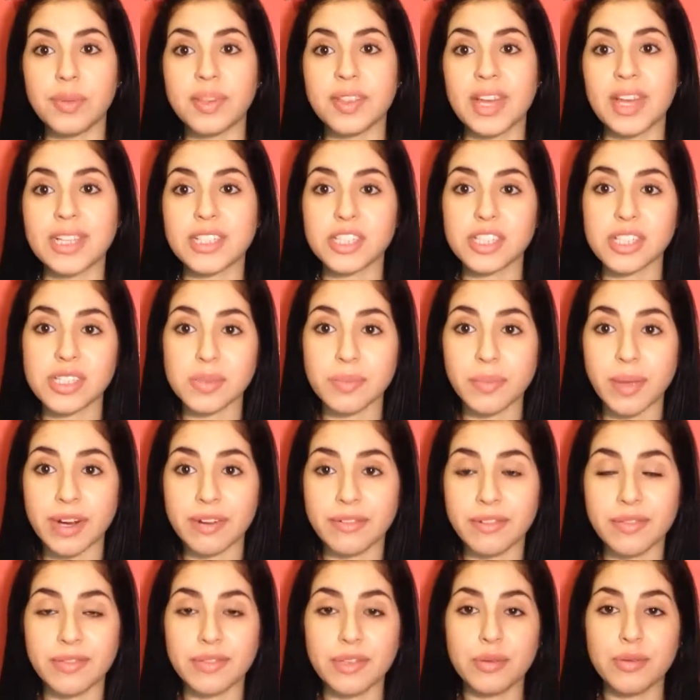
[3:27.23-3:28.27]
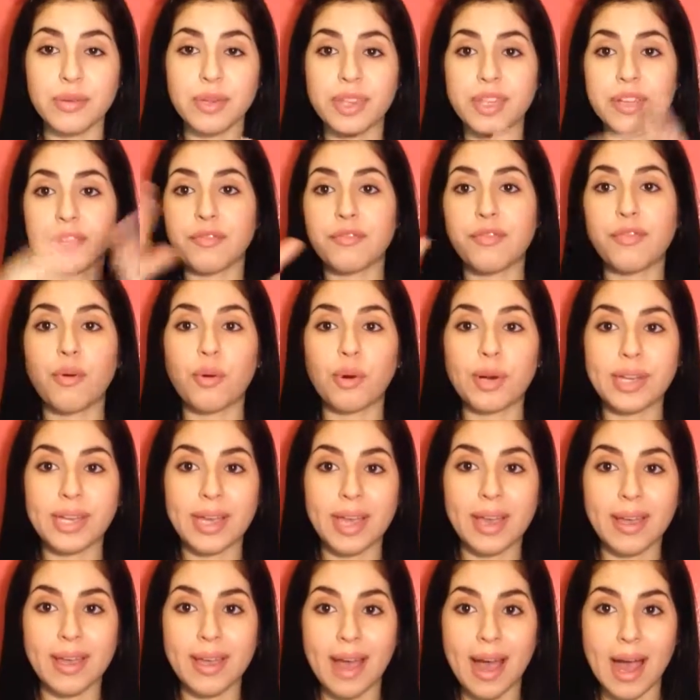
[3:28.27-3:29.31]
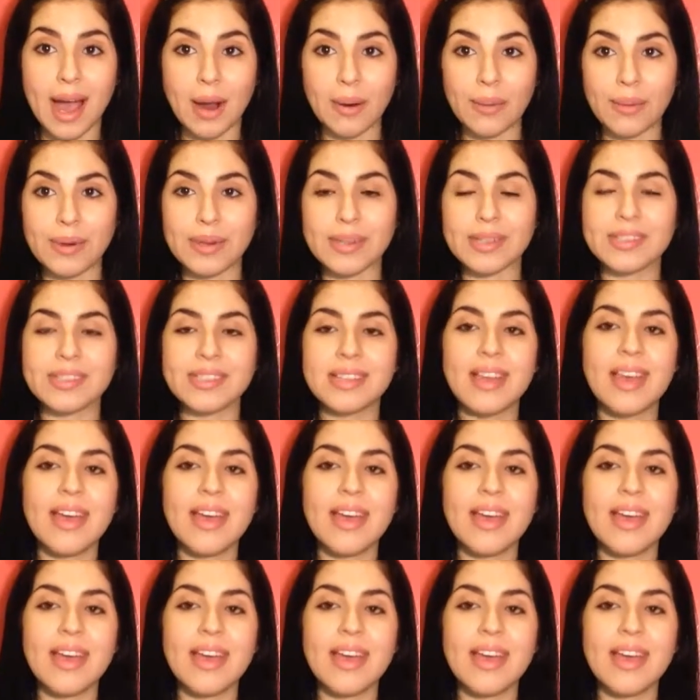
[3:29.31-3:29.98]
But that's just my review within forty-eight hours.